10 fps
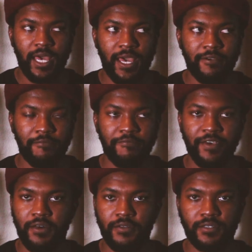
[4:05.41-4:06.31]
I
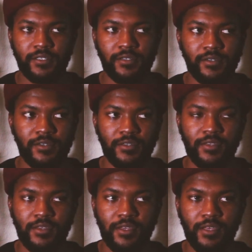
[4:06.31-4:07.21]
felt
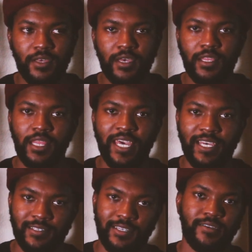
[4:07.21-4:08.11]

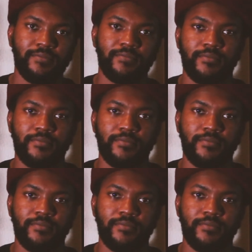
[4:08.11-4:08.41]
lazy.